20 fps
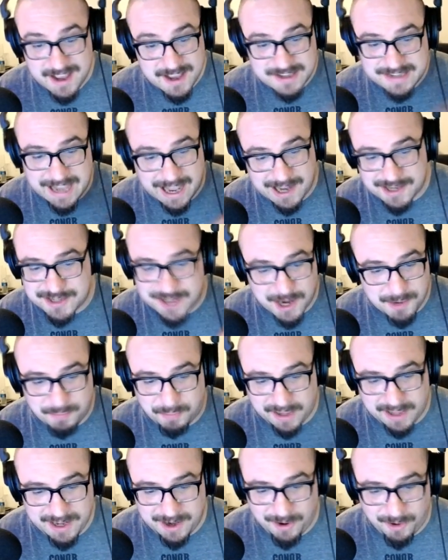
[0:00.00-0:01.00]
So, I'm just going to
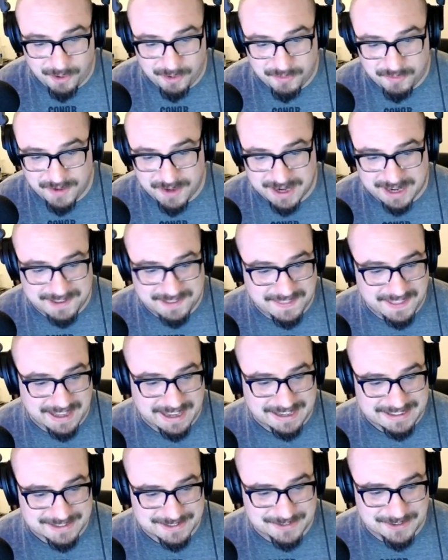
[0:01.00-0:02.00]
play the whole fucking
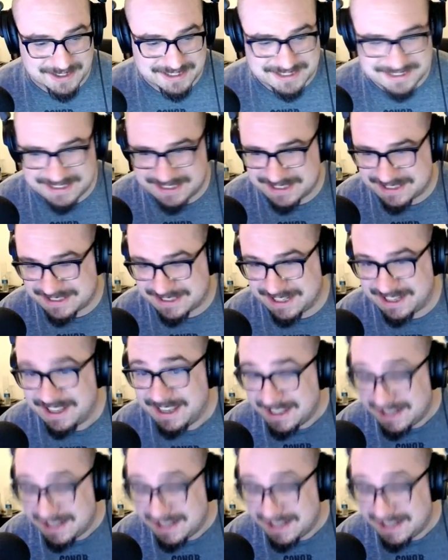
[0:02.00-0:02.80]
thing. Just watch this shit.